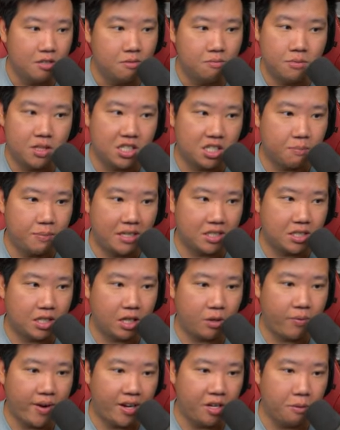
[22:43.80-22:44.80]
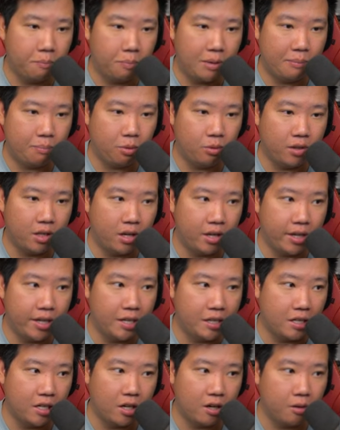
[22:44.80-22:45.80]
This is basically random people that are
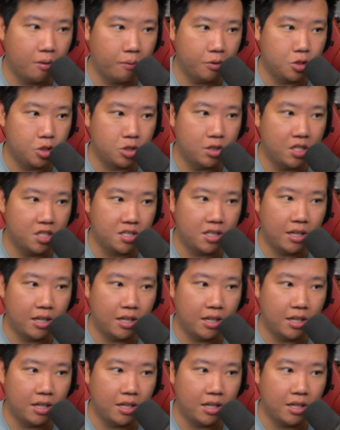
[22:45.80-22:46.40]
in here, which there's